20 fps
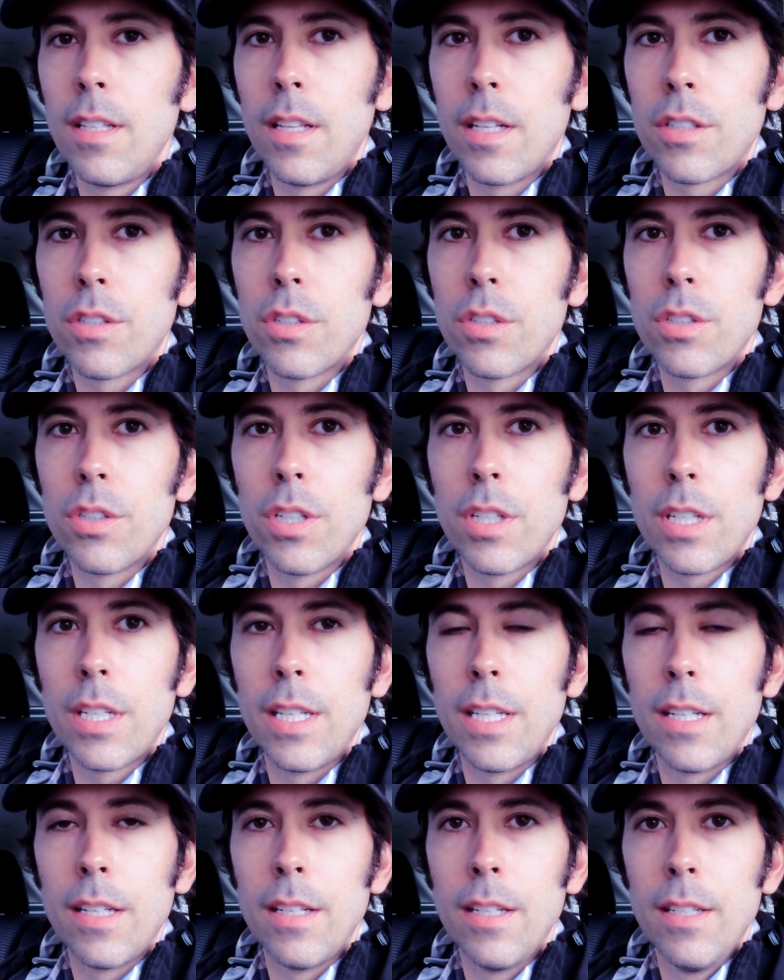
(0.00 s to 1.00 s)
electric truck,
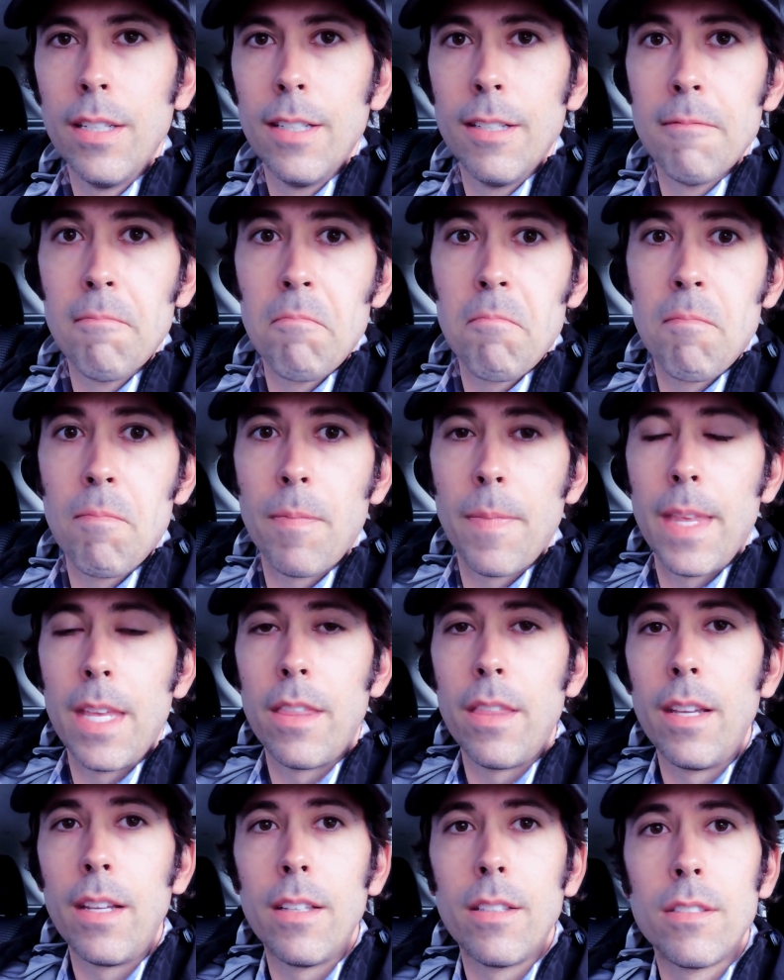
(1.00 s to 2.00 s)
and I
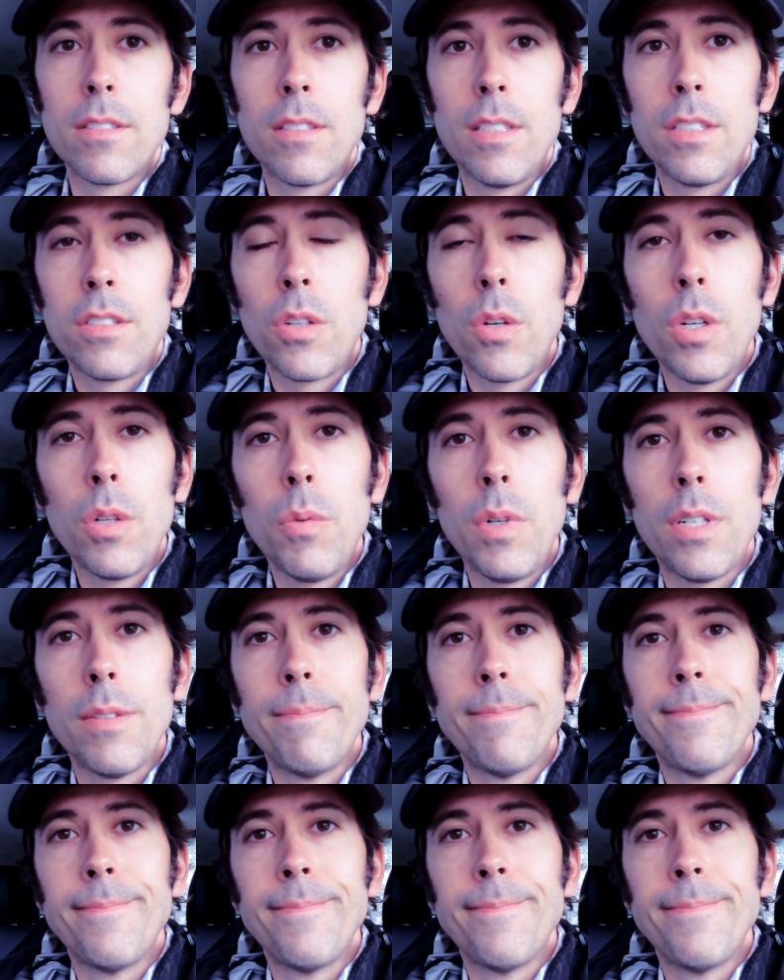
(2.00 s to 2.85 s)
think it's going well.